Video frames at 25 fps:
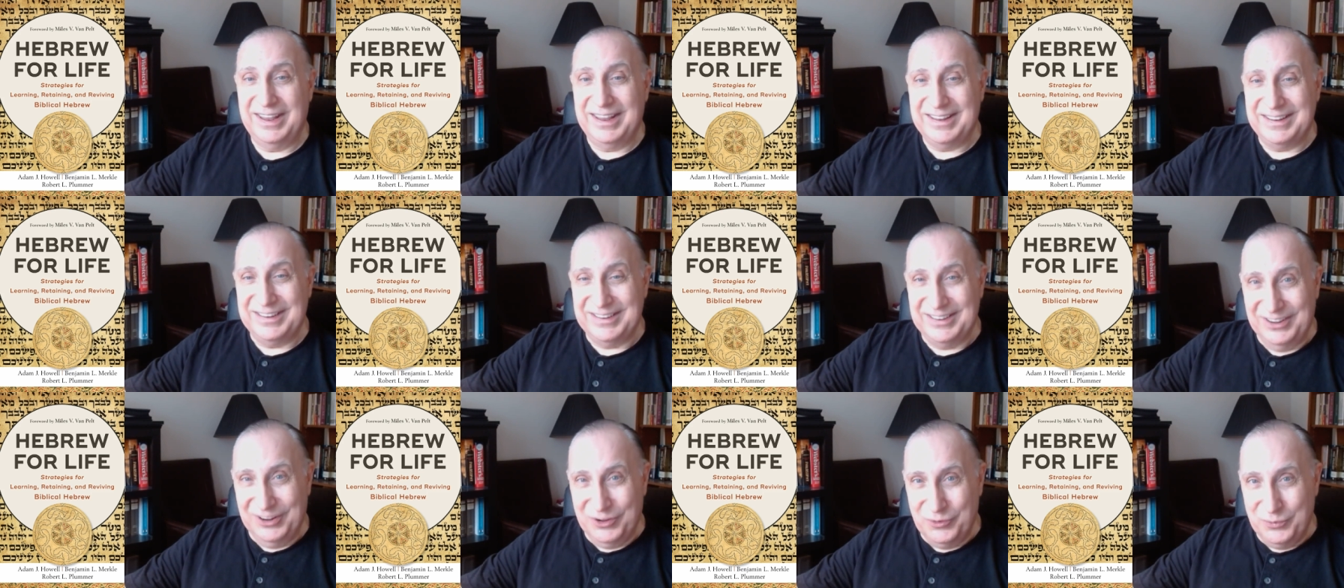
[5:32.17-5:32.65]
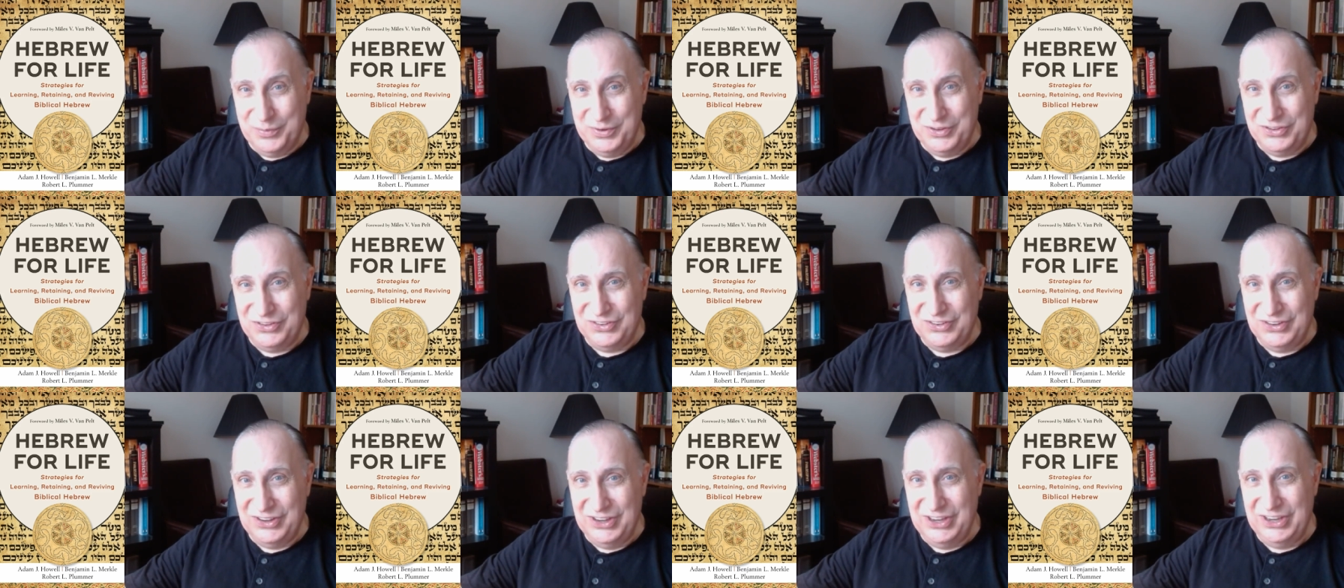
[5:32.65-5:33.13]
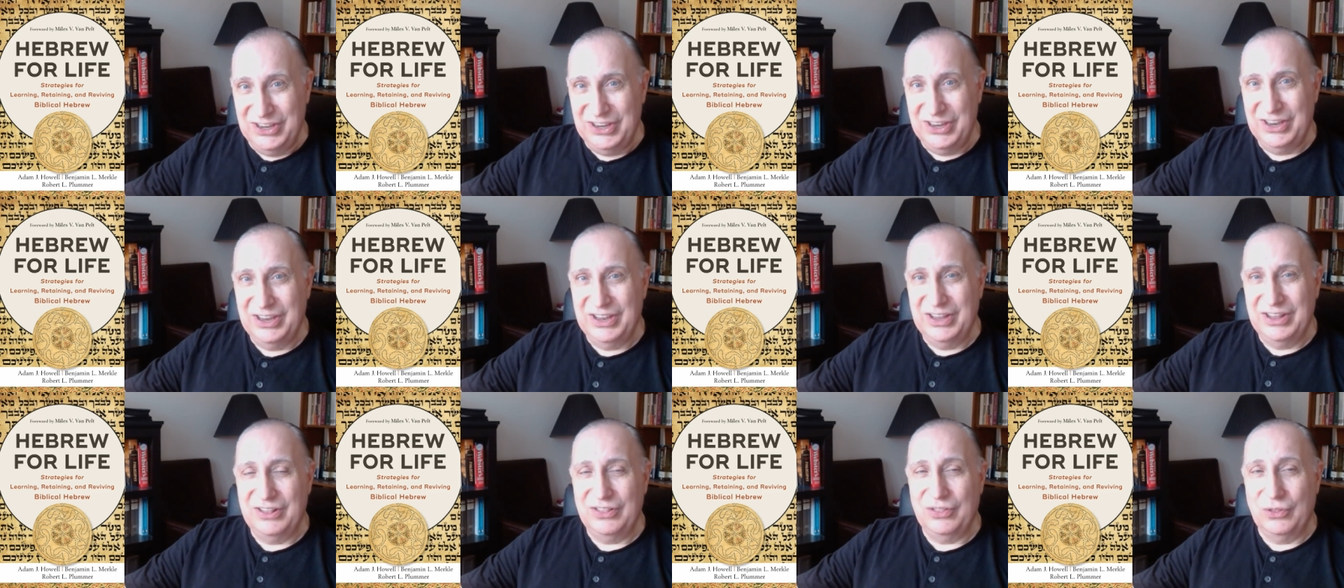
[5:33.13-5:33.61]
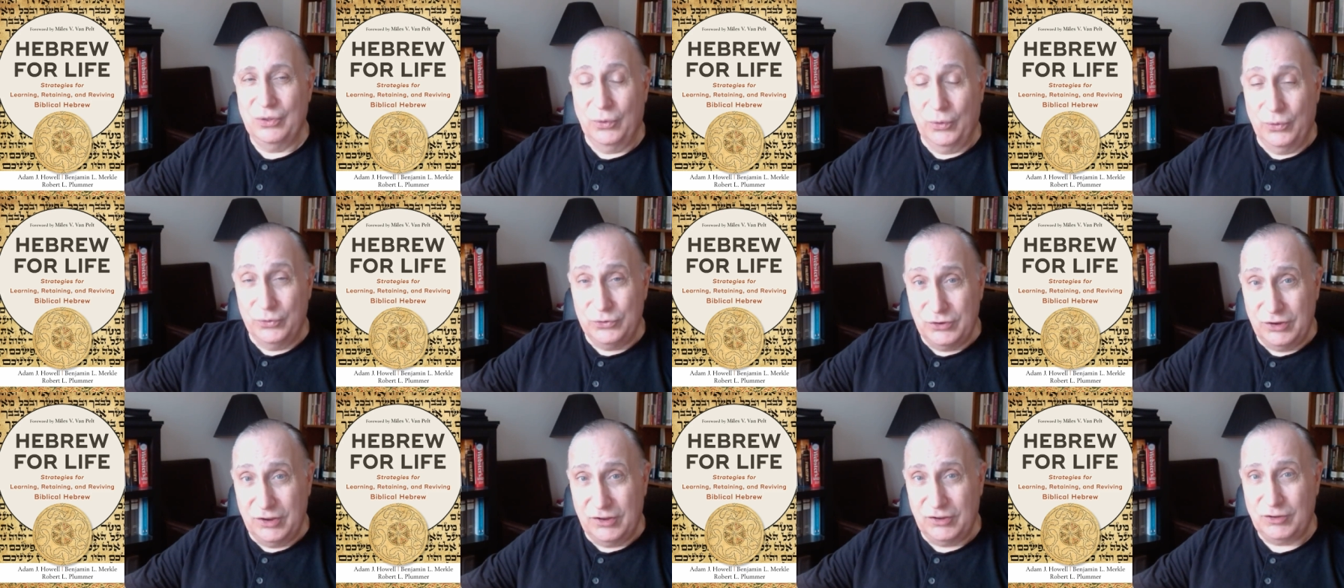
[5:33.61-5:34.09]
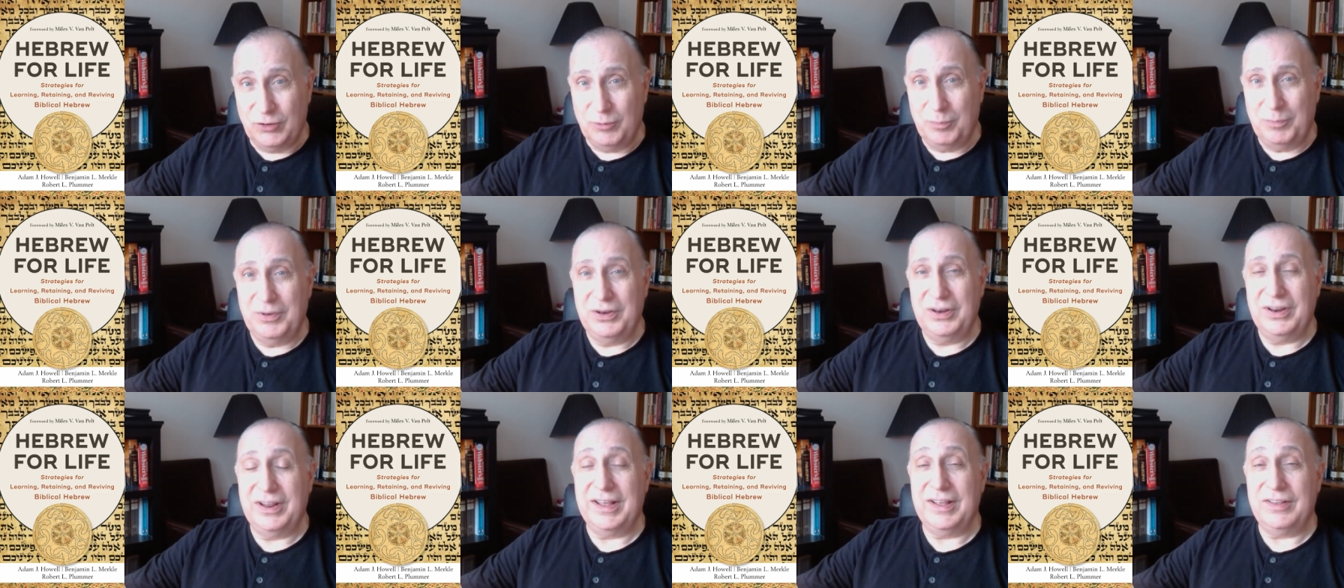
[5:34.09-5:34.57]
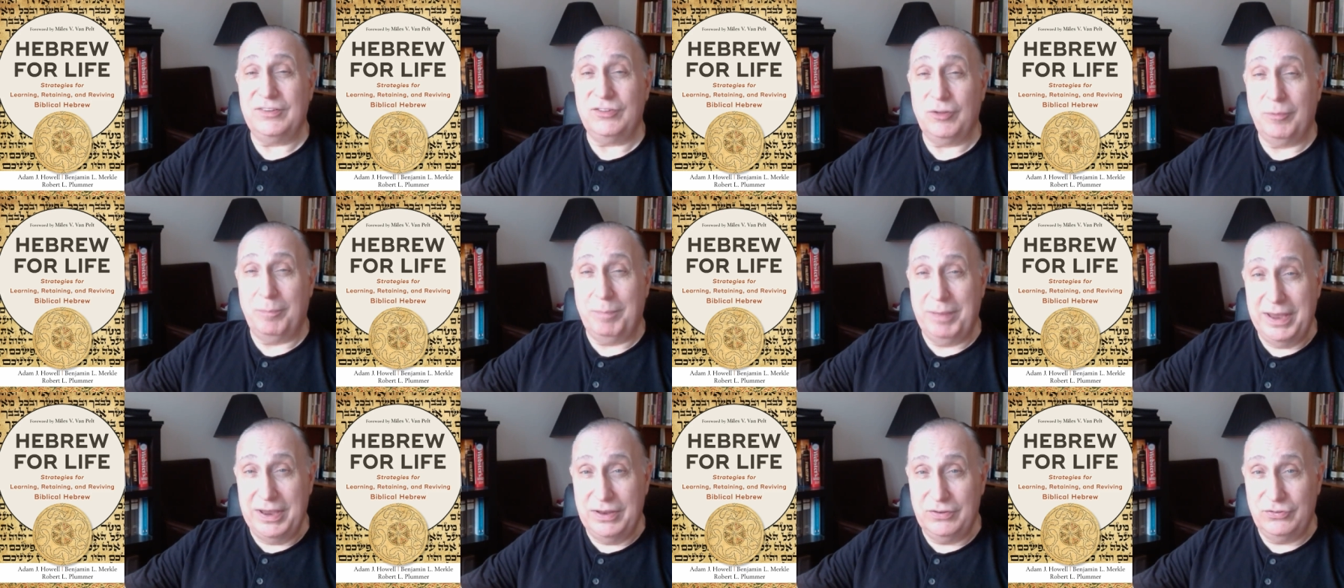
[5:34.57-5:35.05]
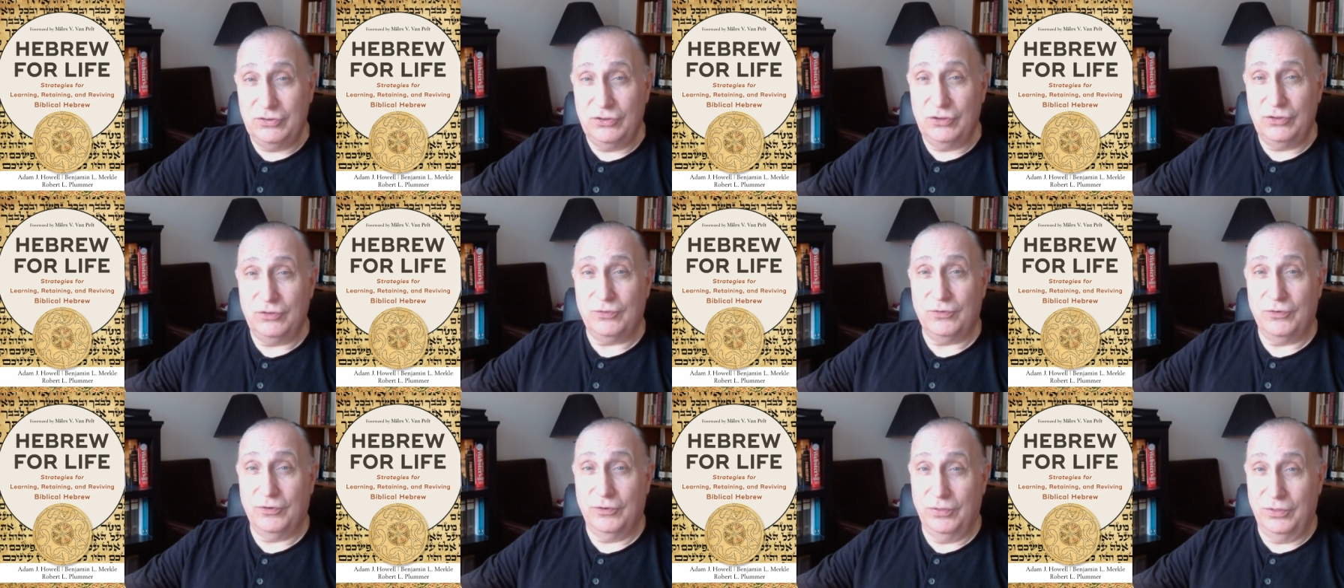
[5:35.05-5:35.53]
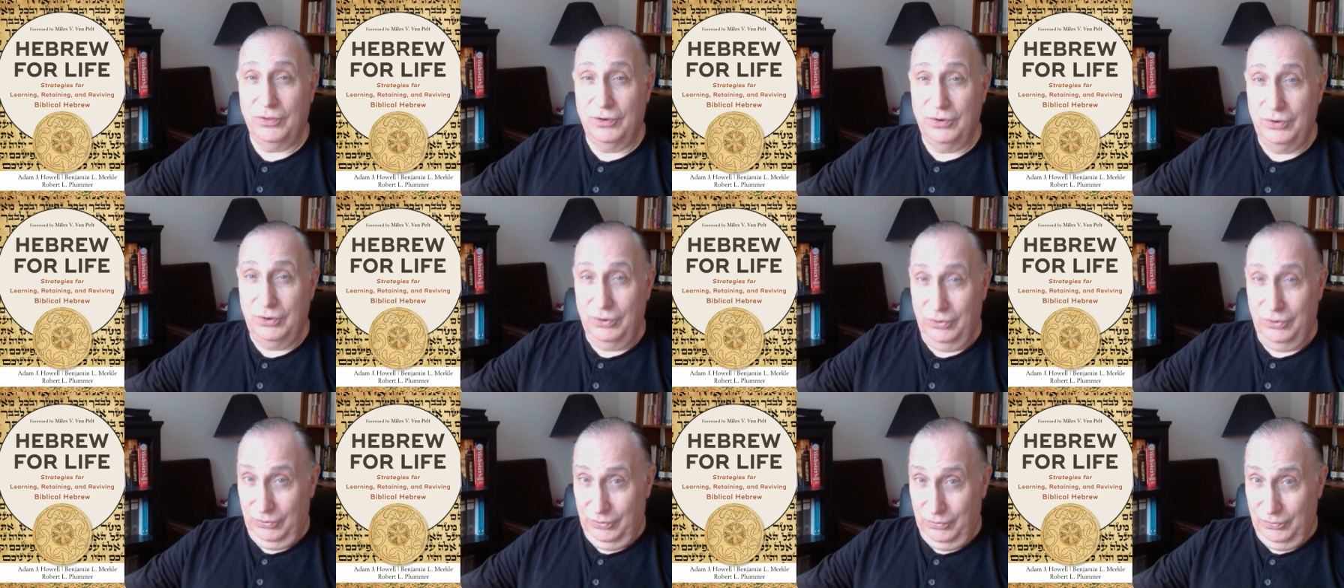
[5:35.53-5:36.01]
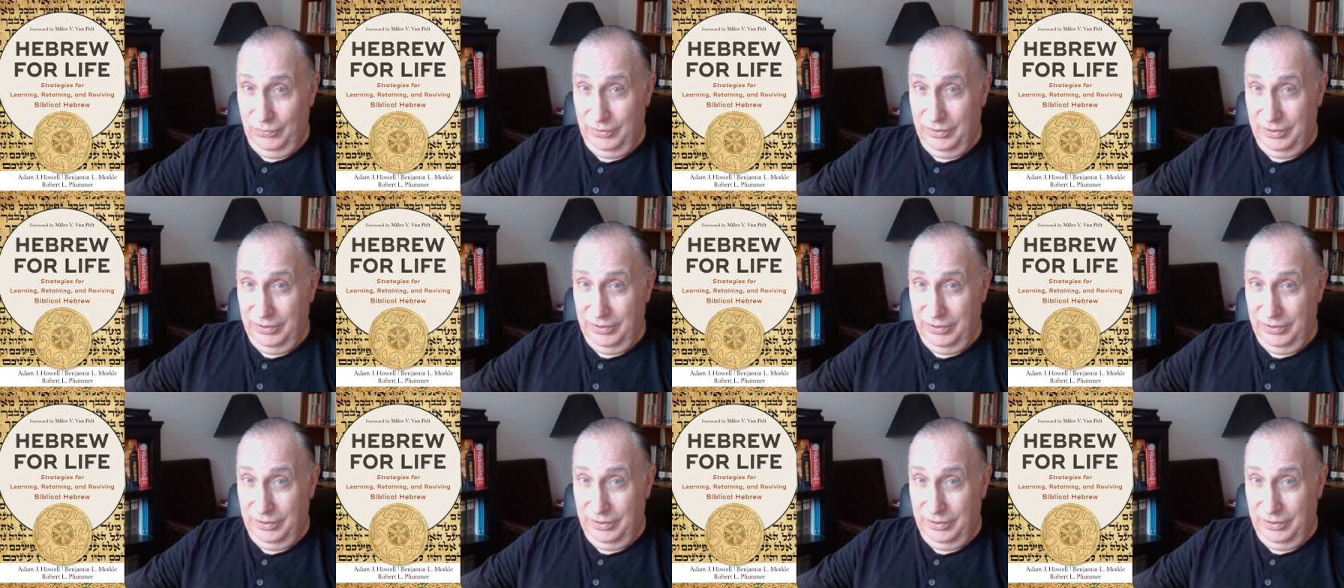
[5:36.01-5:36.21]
we see the Old Testament as the basis for the New,